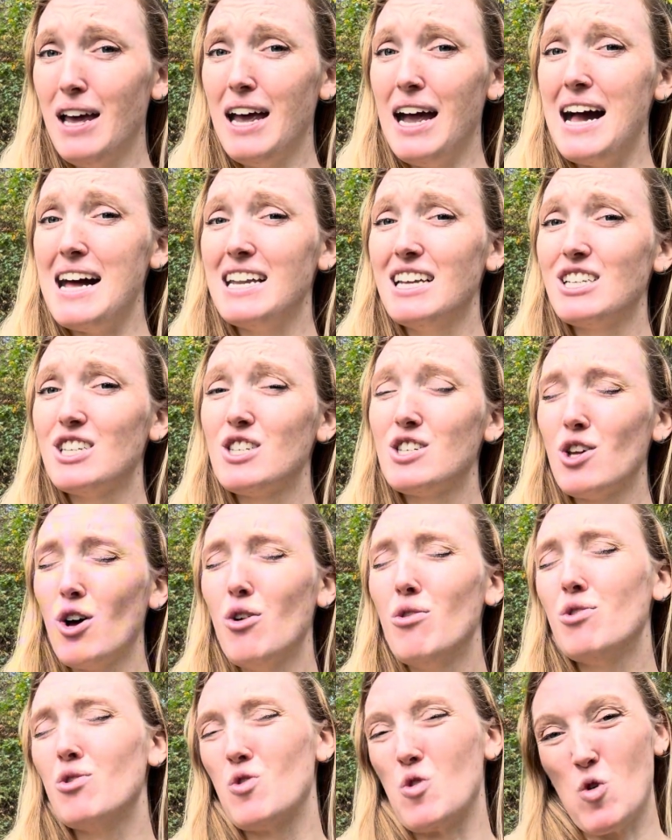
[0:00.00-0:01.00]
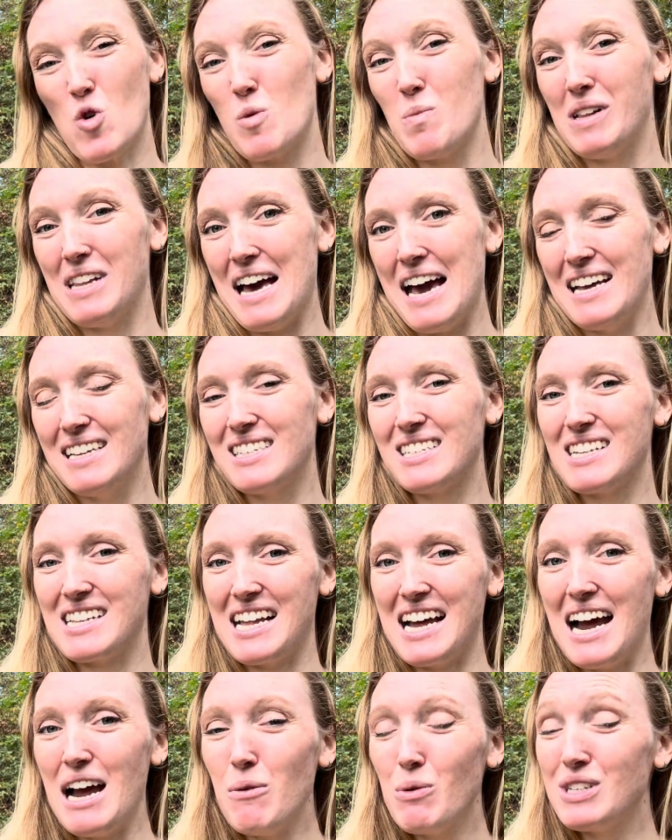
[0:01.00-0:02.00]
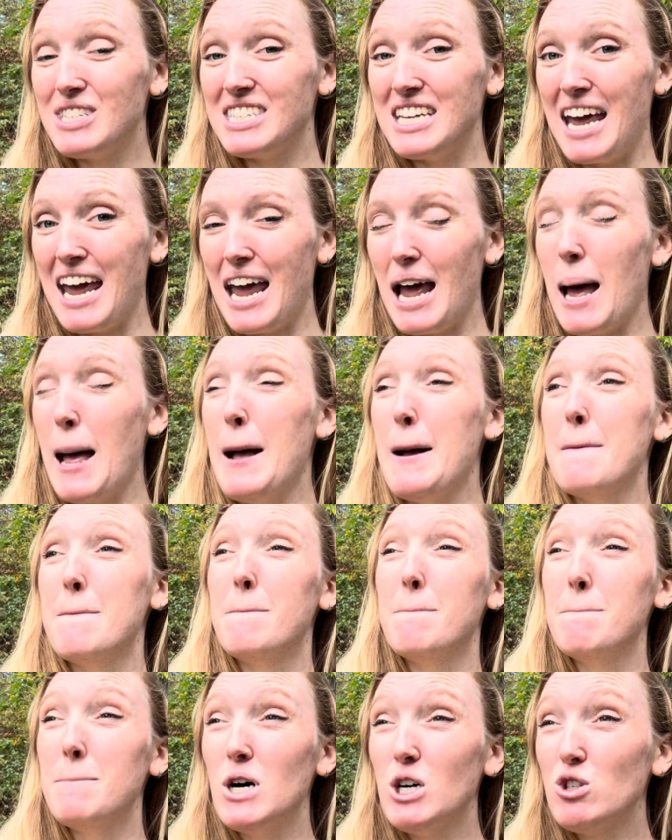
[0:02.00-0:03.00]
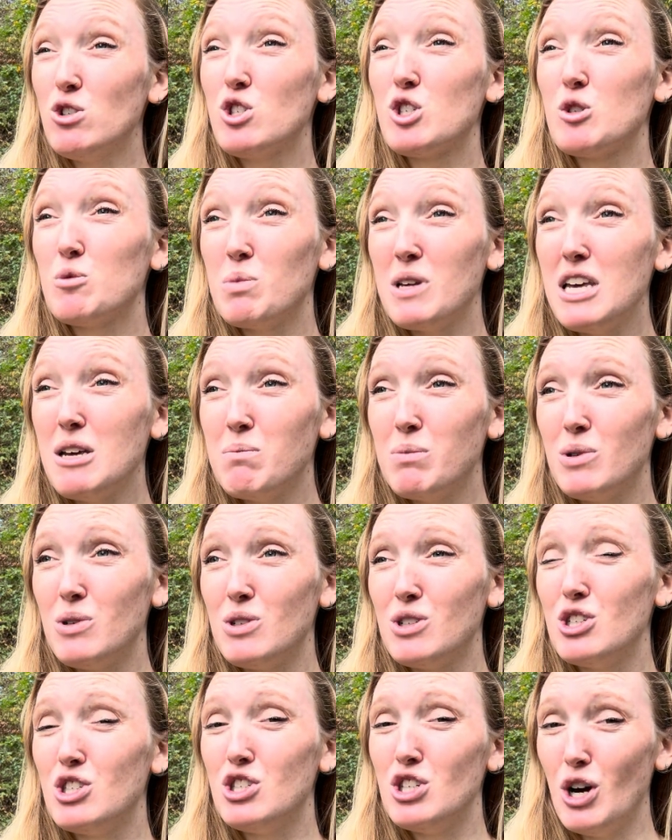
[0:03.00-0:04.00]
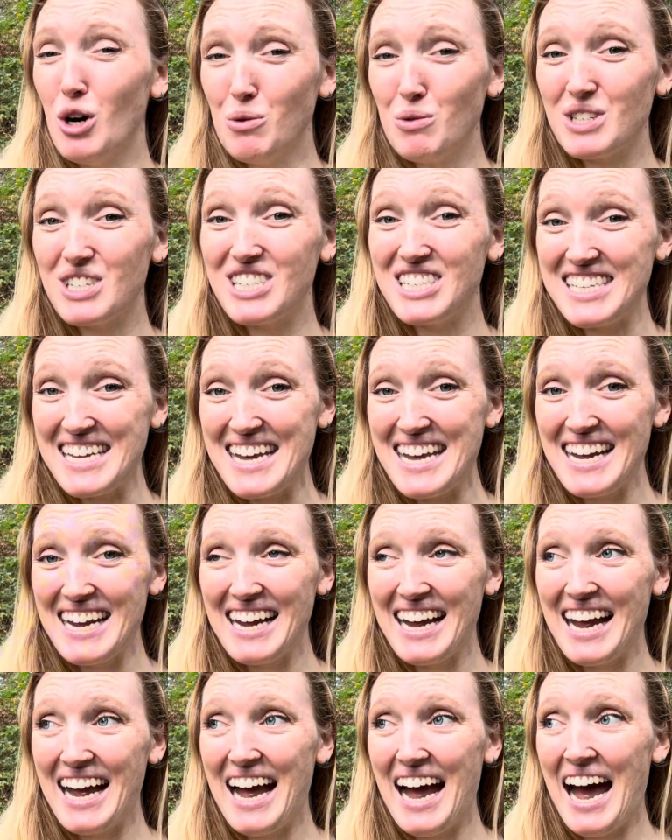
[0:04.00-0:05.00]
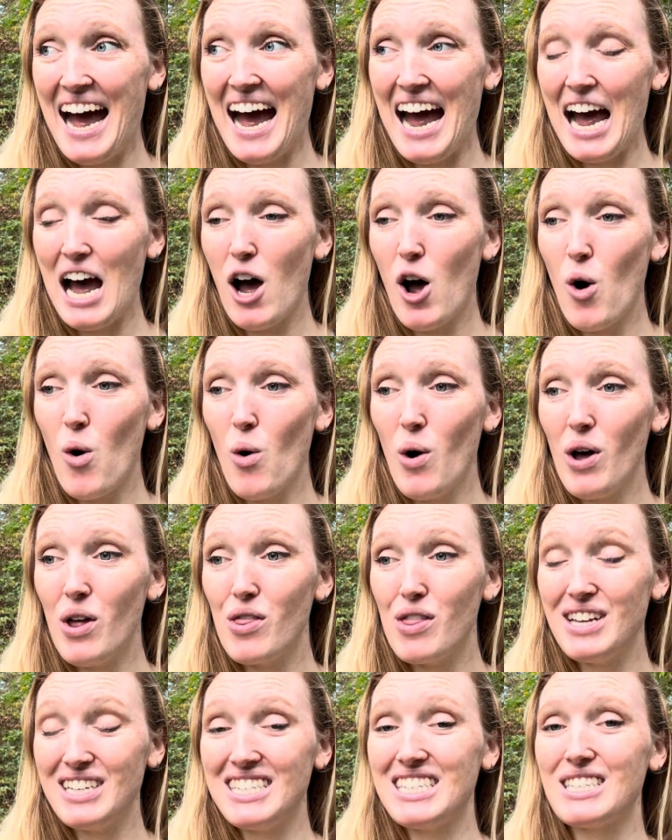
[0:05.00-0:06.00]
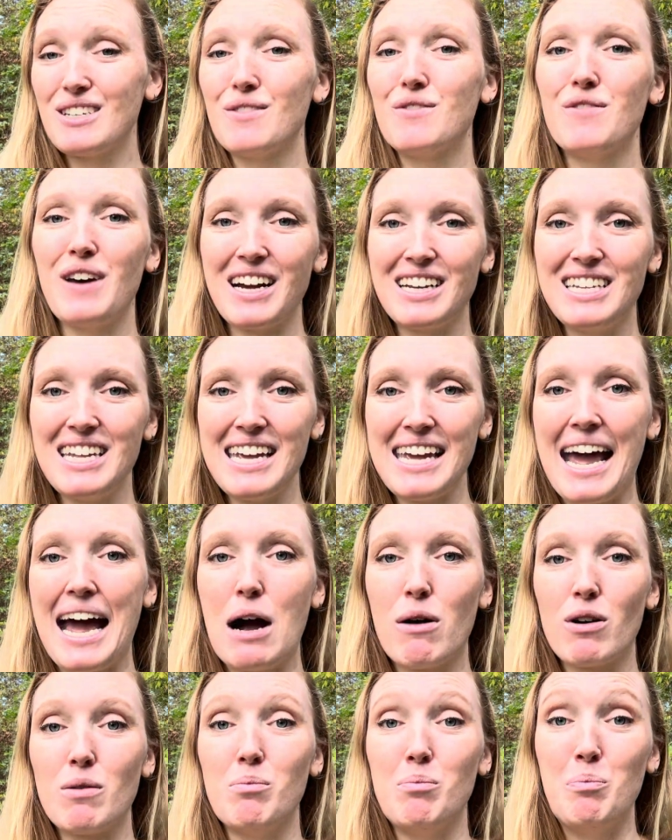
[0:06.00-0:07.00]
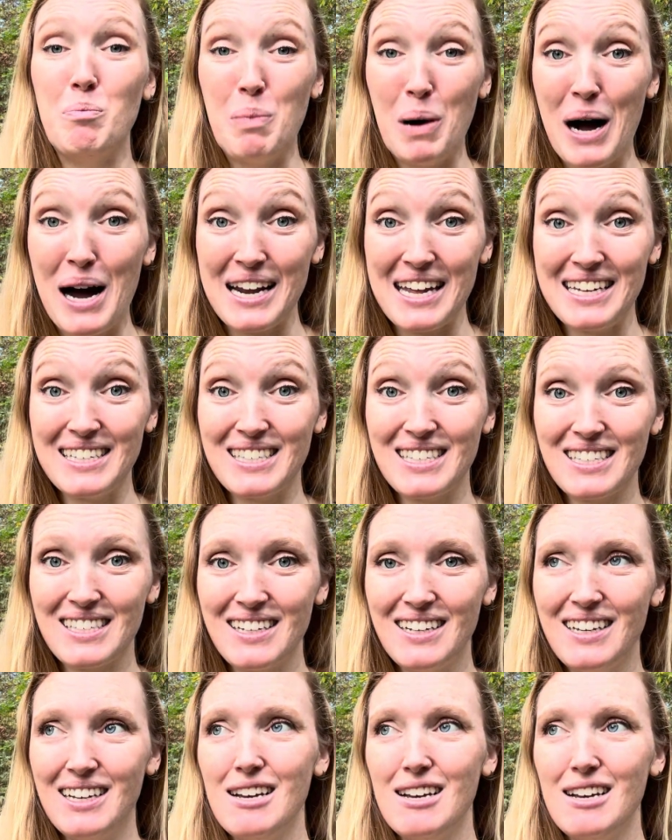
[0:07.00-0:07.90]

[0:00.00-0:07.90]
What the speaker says: And it's so normalized that I would say most people don't see how this is affecting our bodies.